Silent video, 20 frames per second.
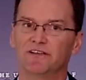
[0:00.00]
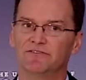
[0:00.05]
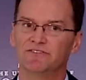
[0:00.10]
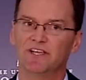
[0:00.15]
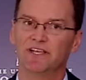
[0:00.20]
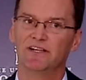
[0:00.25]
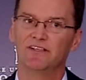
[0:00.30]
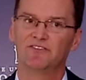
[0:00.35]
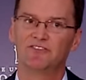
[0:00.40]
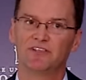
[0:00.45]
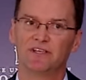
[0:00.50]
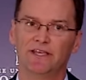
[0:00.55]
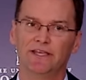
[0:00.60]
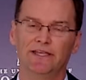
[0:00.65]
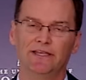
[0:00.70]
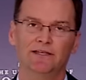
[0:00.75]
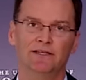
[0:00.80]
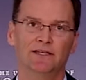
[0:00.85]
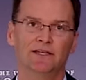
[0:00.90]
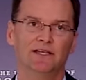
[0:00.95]
of
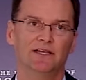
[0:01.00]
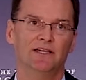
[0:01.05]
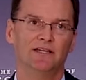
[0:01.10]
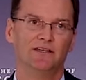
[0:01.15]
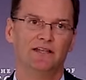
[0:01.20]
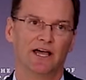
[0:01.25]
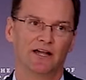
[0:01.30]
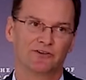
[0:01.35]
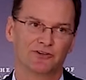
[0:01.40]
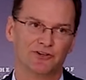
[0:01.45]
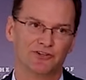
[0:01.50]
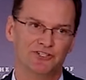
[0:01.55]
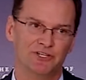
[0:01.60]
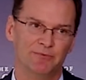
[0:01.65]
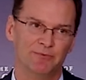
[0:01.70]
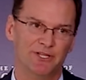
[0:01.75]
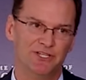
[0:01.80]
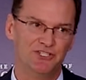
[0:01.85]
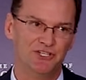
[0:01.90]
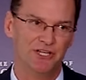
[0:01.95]
Tennessee, Dr.
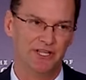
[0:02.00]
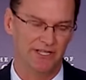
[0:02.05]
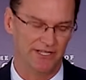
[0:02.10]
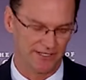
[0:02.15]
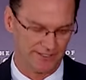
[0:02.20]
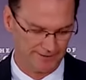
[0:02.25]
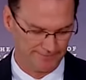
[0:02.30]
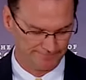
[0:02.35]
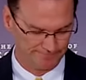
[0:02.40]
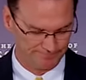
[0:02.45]
Jimmy Cheek.